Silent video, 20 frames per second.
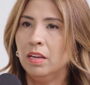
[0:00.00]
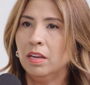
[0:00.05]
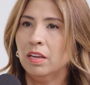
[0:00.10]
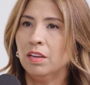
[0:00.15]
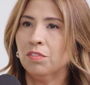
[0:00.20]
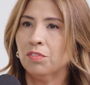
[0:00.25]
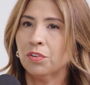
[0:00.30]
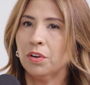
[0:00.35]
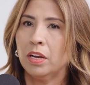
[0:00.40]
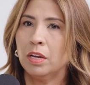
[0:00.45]

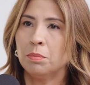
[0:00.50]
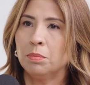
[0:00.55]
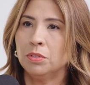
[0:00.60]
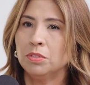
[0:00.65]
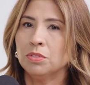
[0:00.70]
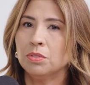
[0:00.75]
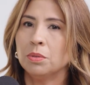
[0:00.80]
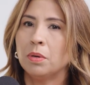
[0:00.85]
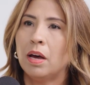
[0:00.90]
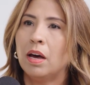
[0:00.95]
If you're able
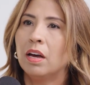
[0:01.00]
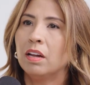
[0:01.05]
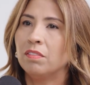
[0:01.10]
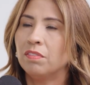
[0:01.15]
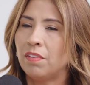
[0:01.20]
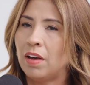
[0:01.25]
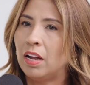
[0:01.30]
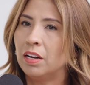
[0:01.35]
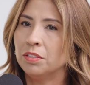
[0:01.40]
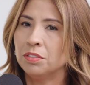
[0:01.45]
to add
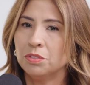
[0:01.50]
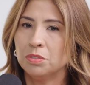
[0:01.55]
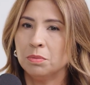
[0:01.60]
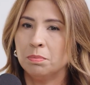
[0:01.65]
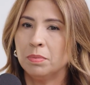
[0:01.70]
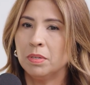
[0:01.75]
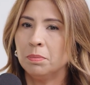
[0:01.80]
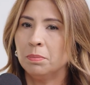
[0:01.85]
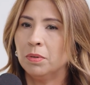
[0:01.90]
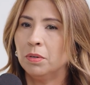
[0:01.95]
value to
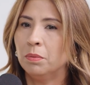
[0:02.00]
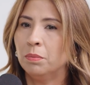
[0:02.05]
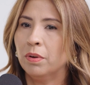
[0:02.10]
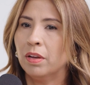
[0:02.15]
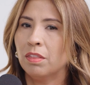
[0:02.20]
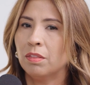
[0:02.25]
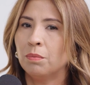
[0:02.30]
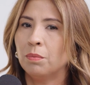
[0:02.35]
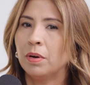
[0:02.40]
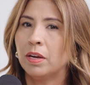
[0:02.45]
people
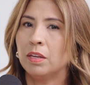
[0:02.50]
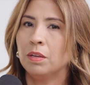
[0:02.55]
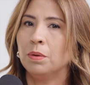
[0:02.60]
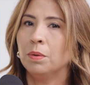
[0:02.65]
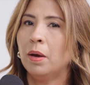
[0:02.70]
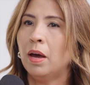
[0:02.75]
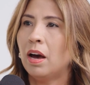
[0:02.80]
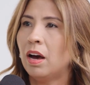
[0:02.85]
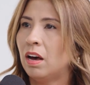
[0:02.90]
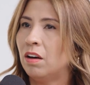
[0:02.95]
with what you
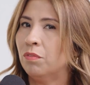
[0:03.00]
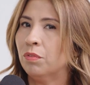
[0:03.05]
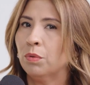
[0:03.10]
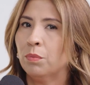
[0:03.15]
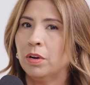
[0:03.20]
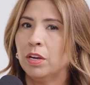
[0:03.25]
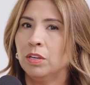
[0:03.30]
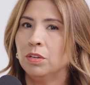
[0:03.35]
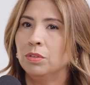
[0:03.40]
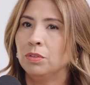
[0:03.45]
have, with
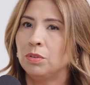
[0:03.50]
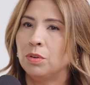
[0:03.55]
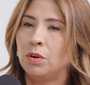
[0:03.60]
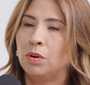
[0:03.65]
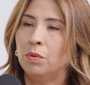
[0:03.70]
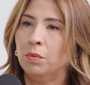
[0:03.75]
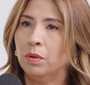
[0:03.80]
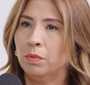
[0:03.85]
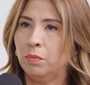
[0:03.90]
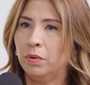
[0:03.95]
what you know,
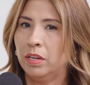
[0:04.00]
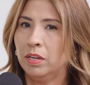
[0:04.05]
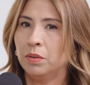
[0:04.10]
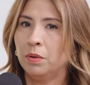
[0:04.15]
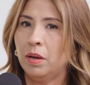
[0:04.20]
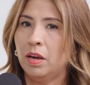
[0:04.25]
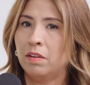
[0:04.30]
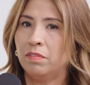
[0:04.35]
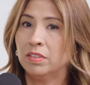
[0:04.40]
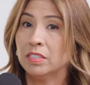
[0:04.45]
with what you
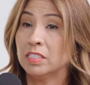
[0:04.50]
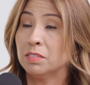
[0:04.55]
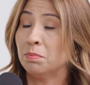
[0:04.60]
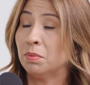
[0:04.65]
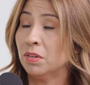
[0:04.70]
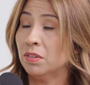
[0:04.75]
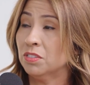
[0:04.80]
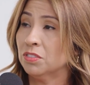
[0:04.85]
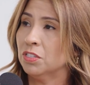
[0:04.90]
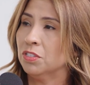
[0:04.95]
have
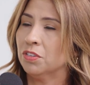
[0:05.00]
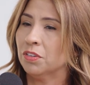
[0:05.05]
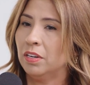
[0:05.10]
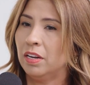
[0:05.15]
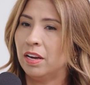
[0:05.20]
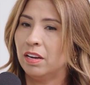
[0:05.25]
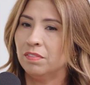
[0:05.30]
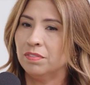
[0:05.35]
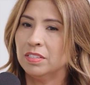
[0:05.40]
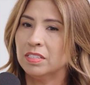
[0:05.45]
experienced in your
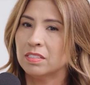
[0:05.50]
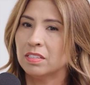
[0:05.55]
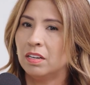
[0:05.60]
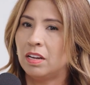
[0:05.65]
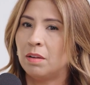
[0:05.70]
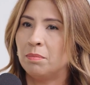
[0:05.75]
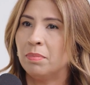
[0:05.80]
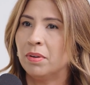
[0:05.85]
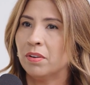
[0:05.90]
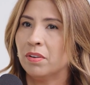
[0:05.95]
life, it's a
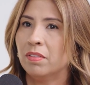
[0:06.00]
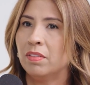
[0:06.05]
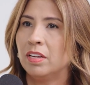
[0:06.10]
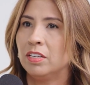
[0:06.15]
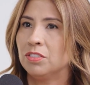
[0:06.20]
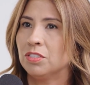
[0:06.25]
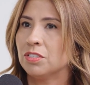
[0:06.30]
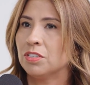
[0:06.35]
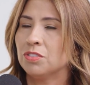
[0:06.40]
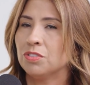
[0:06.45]
lot better
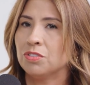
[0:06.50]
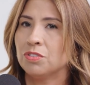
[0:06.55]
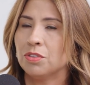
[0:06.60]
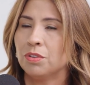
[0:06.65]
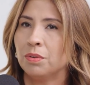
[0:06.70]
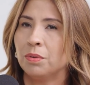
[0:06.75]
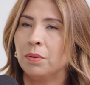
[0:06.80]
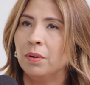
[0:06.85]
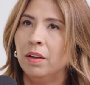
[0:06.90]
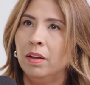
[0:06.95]
than just
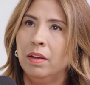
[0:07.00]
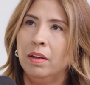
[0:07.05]
to